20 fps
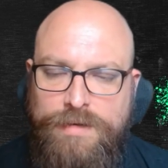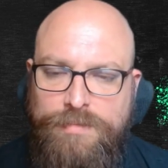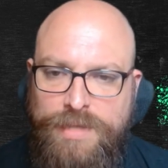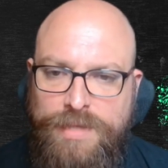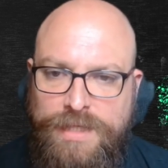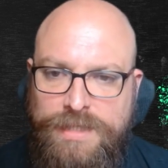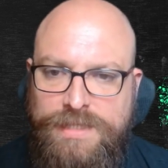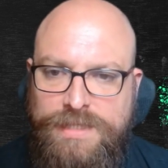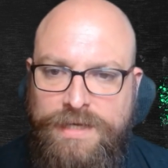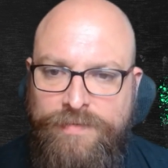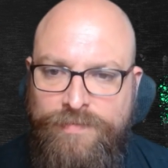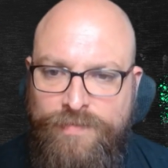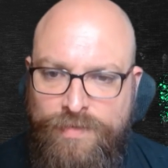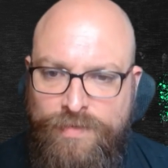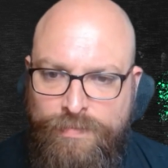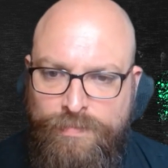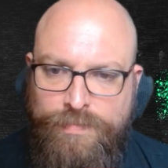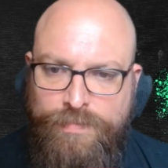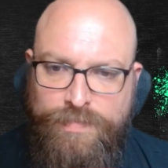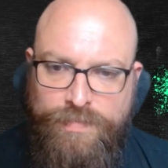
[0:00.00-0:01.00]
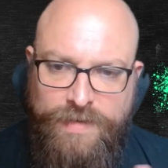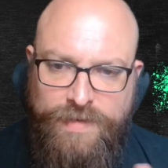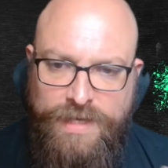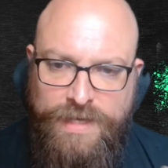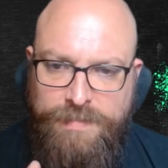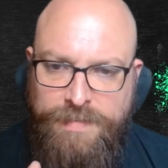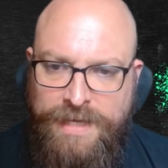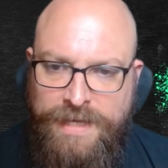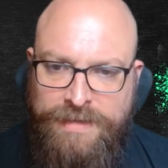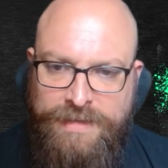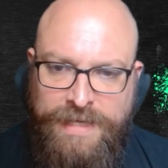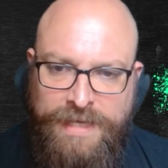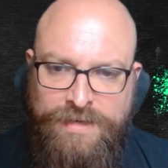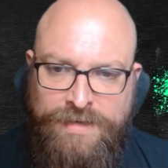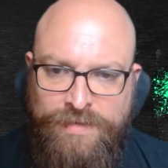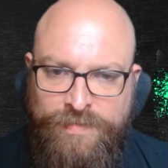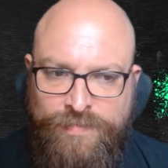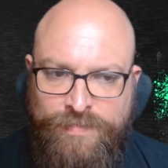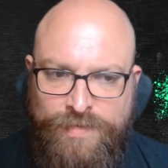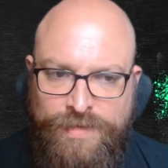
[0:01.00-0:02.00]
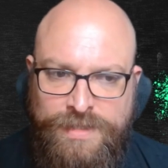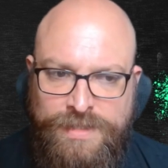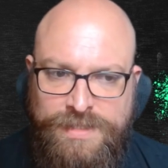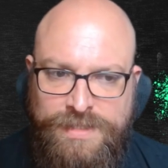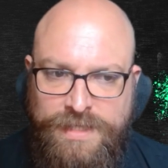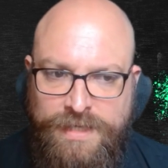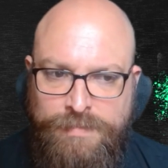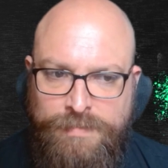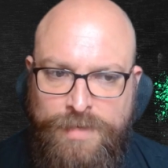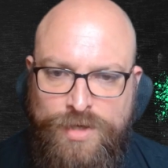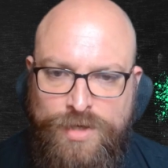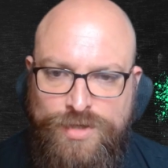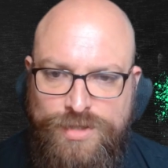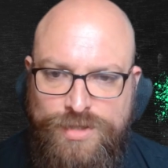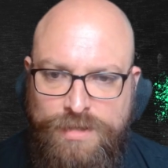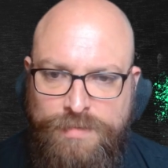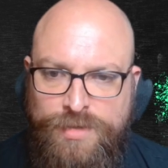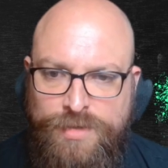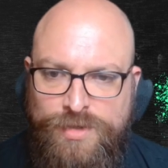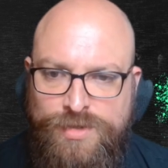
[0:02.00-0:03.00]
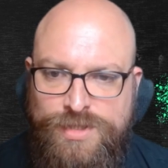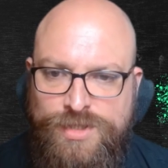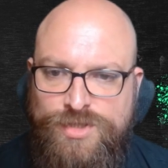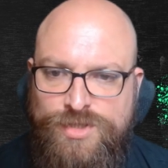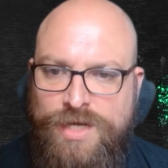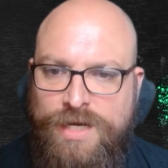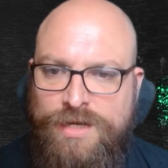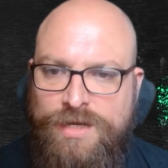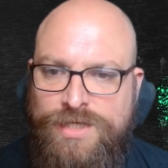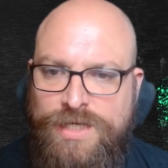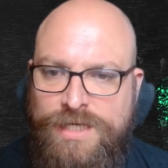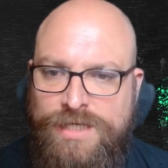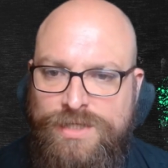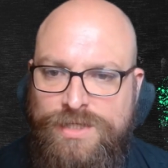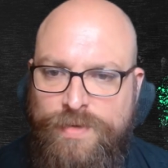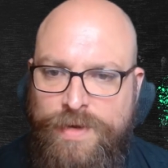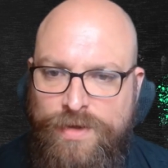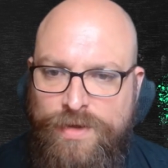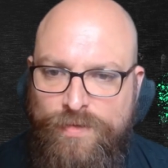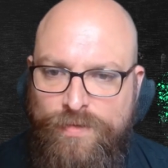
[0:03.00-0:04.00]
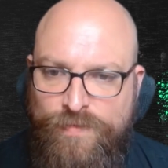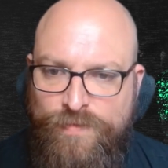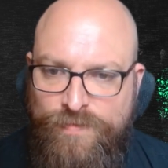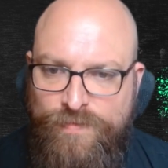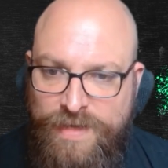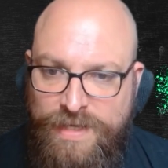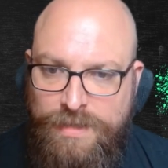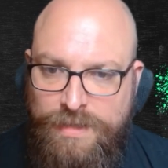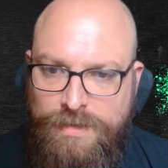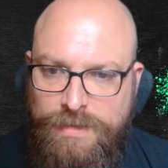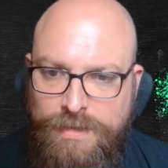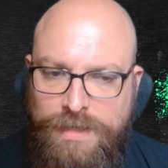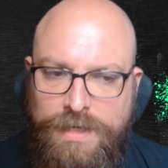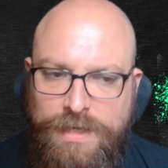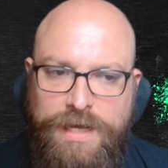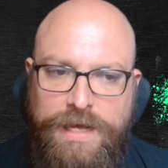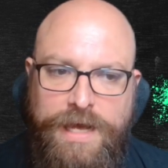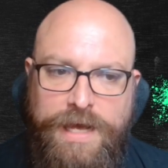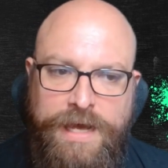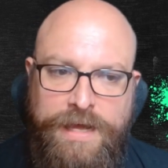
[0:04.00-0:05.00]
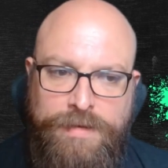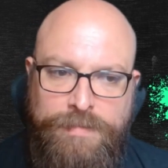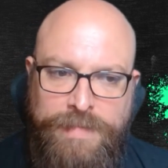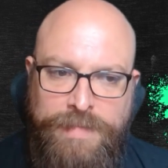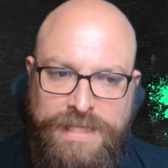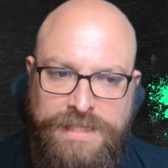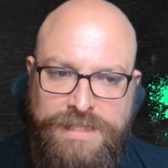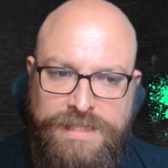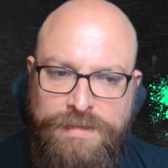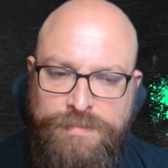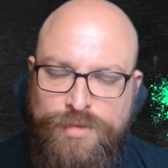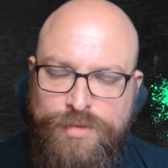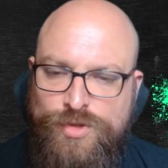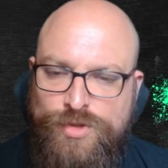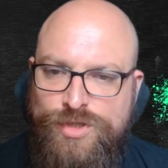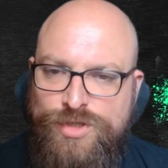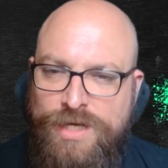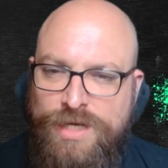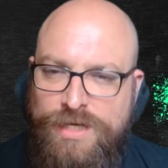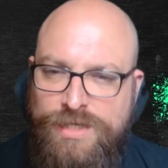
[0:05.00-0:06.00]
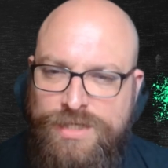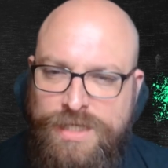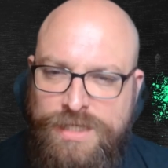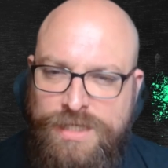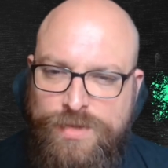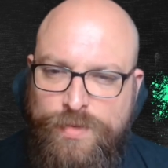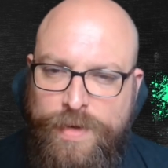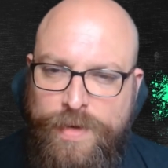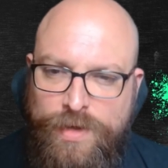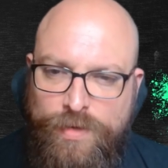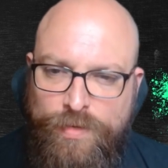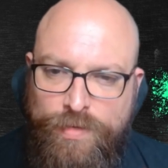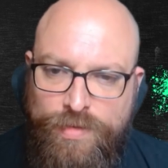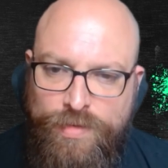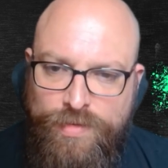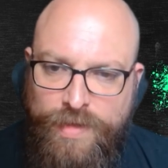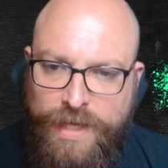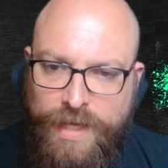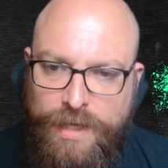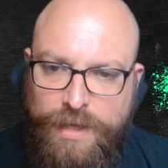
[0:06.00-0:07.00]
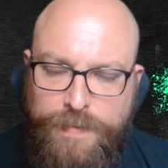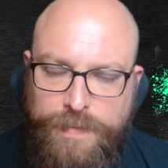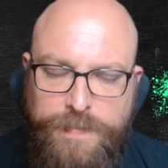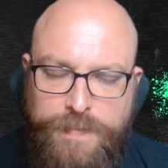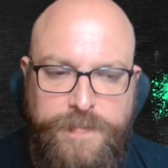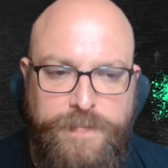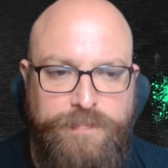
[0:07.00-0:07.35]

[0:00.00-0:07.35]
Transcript: But if you think about that difference, that emotional abuse is trying to change the way you feel and mental abuse is trying to change the way you think.